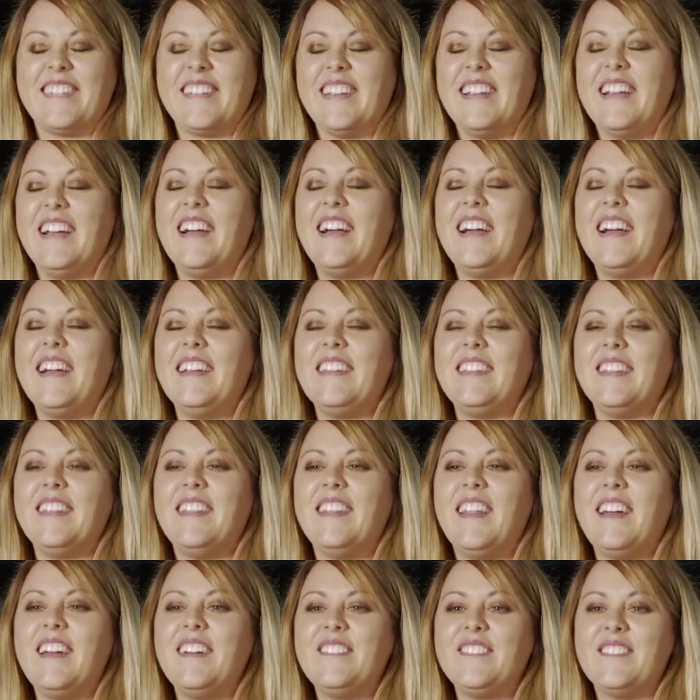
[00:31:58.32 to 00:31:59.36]
I
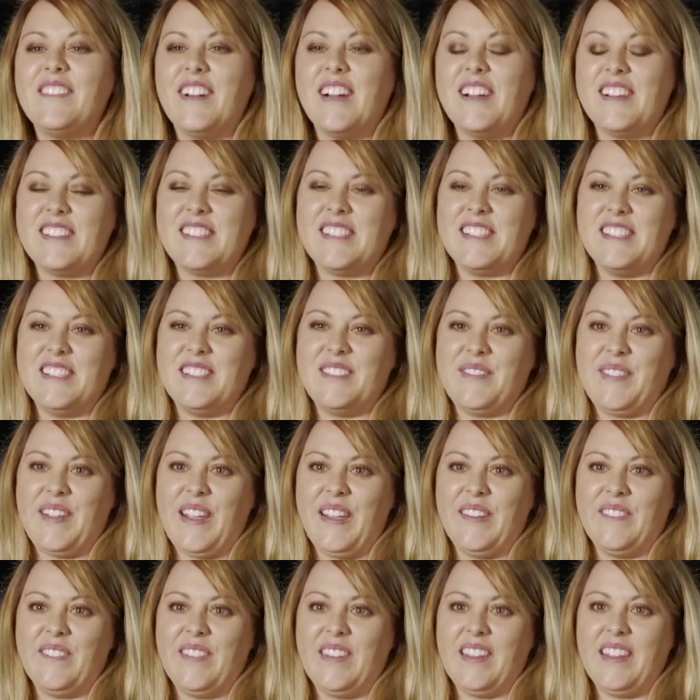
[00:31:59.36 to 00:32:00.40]
love Ross's
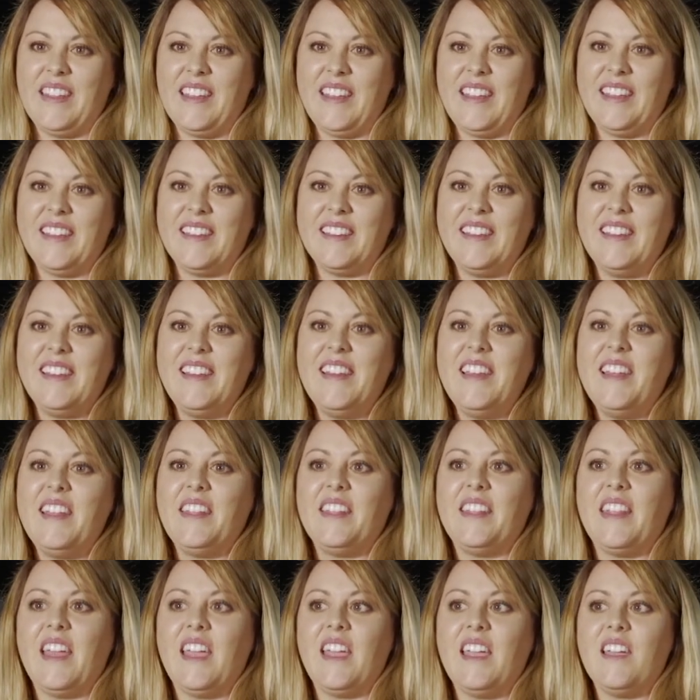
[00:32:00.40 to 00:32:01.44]
family.
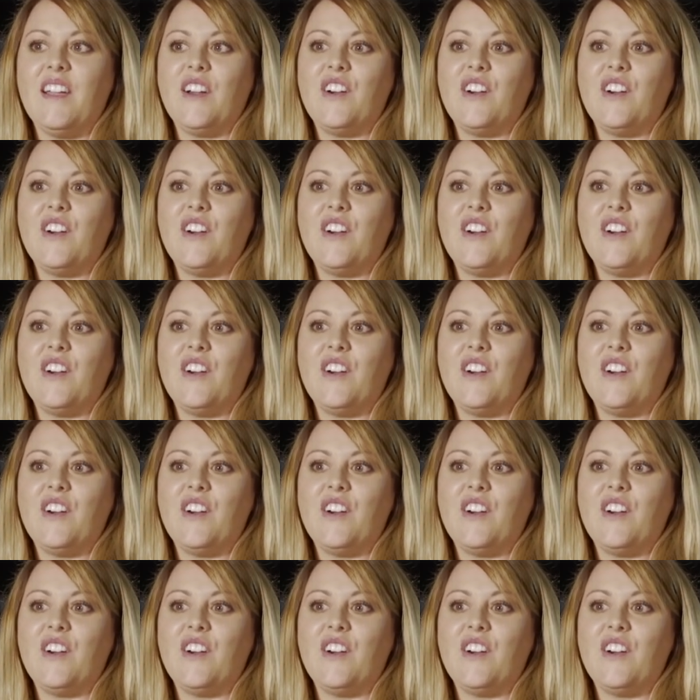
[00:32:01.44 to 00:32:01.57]
They